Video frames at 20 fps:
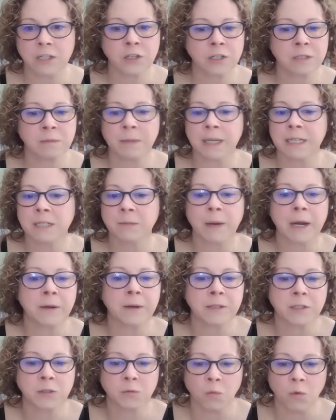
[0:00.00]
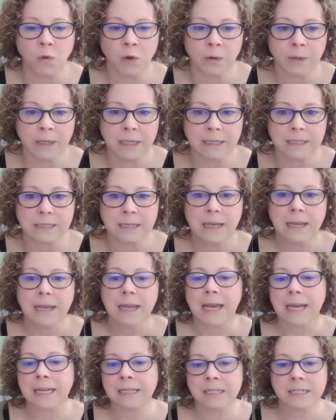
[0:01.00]
It just makes parents worried
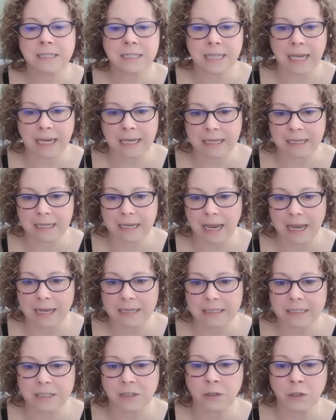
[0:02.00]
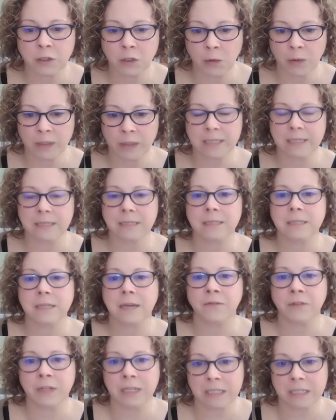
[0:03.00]
and to second guess their choices of